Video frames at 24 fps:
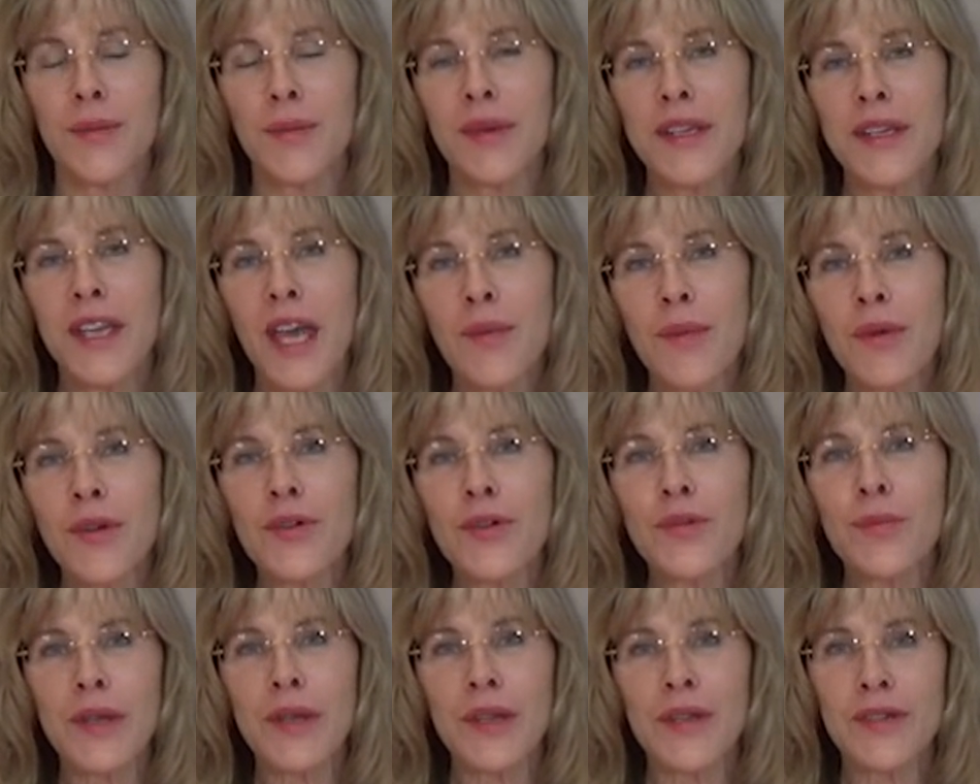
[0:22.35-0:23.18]
but
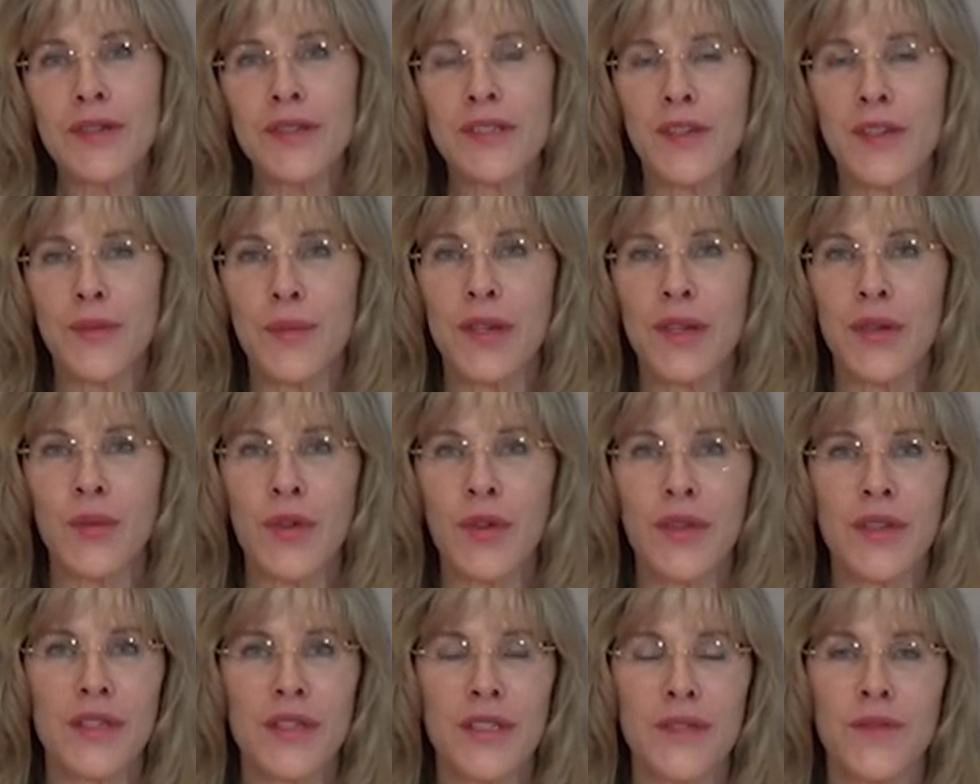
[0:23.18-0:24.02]
chemical peels have been
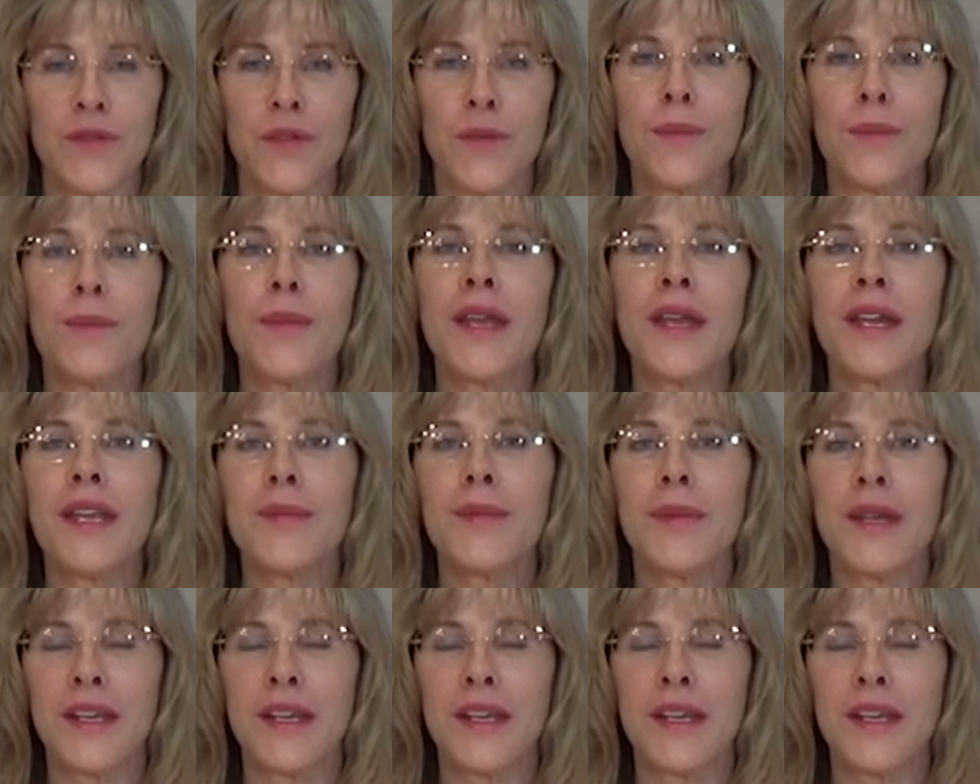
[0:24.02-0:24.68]
with us for many,